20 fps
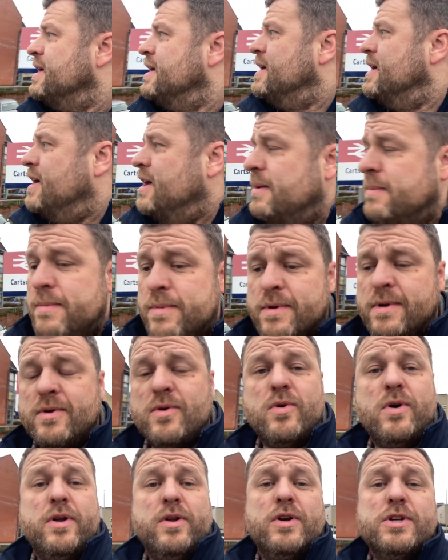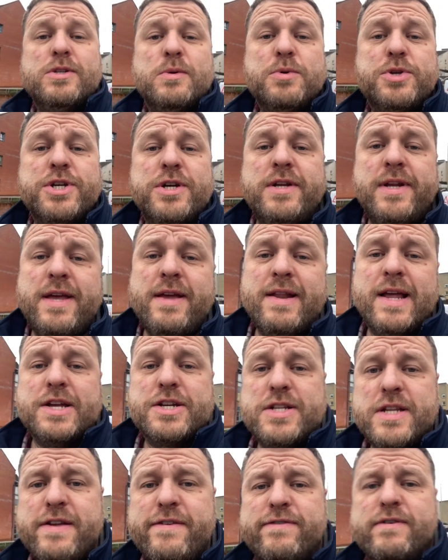Quite a nice little journey in
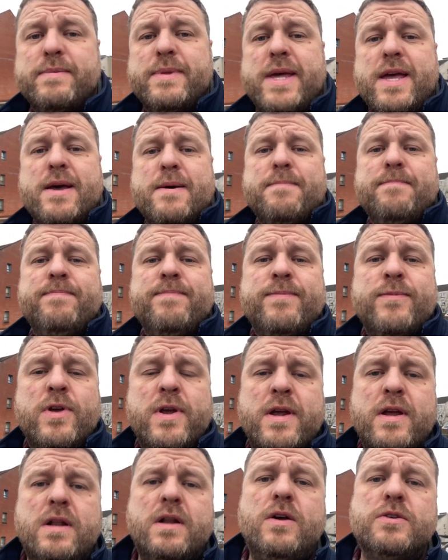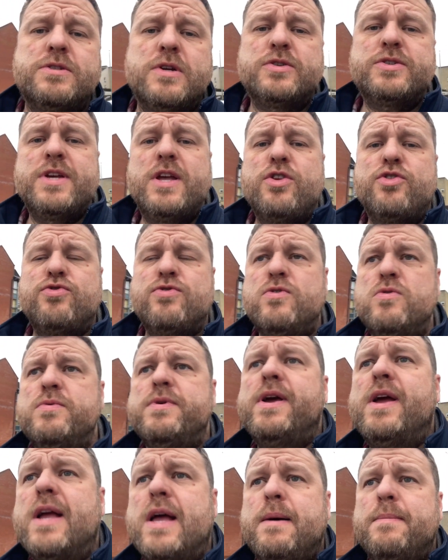actually from the Glasgow Central.
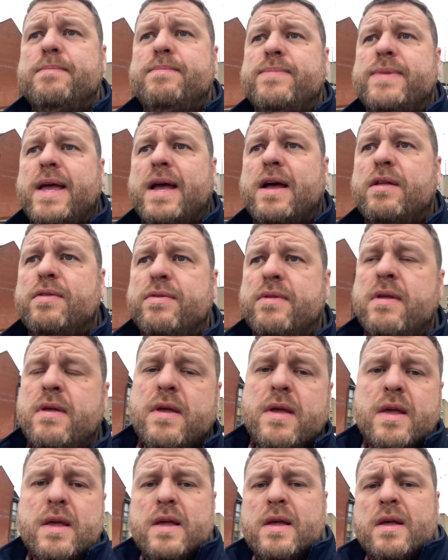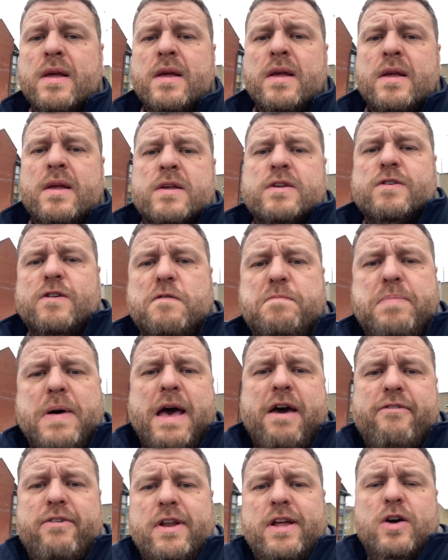You come down sort of
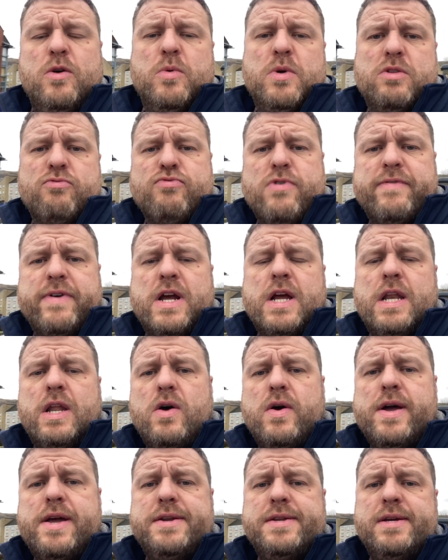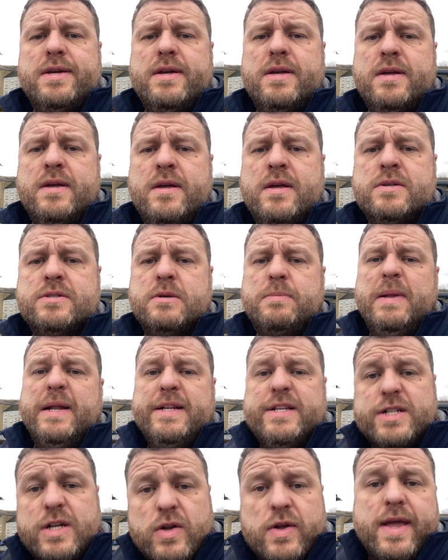parallel with the River Clyde, so plenty
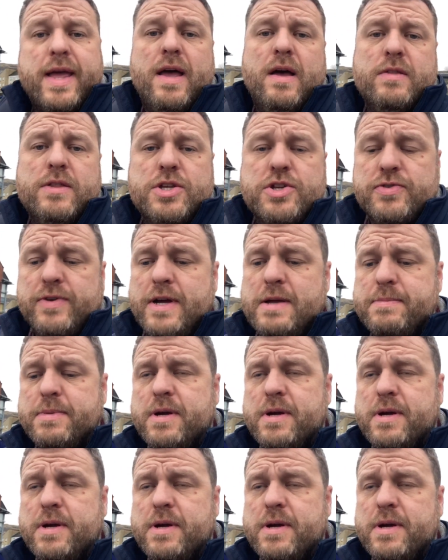to look out on the train.